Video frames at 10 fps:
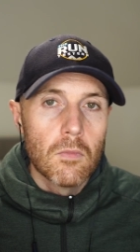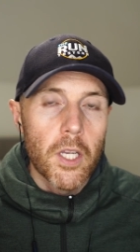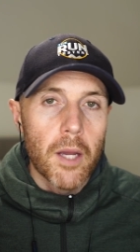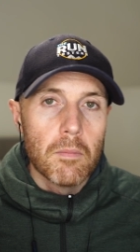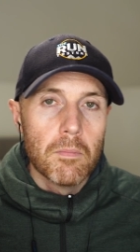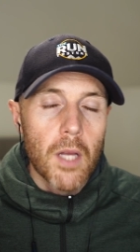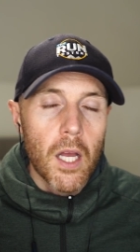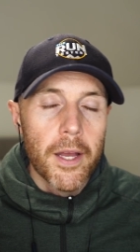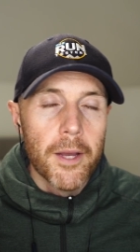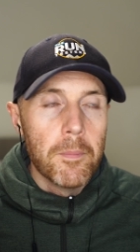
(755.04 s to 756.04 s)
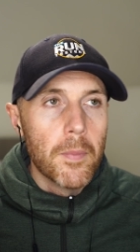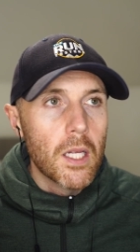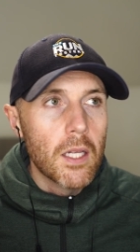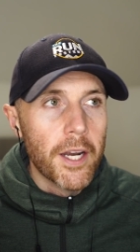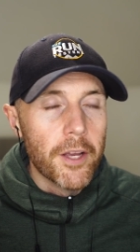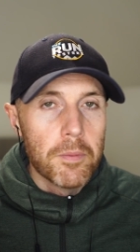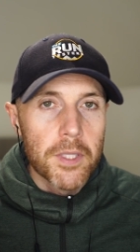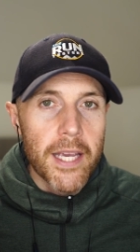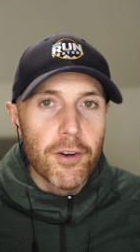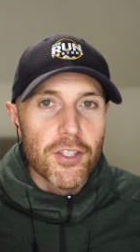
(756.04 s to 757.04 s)
Yeah, I know
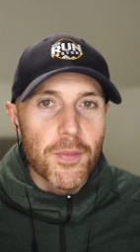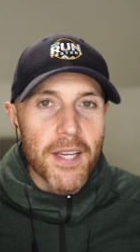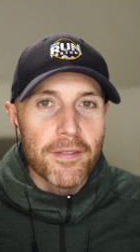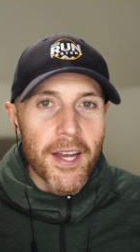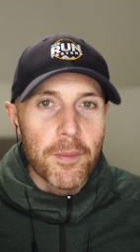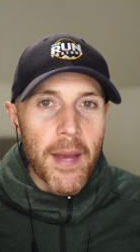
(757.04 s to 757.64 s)
Kieran's a big fan of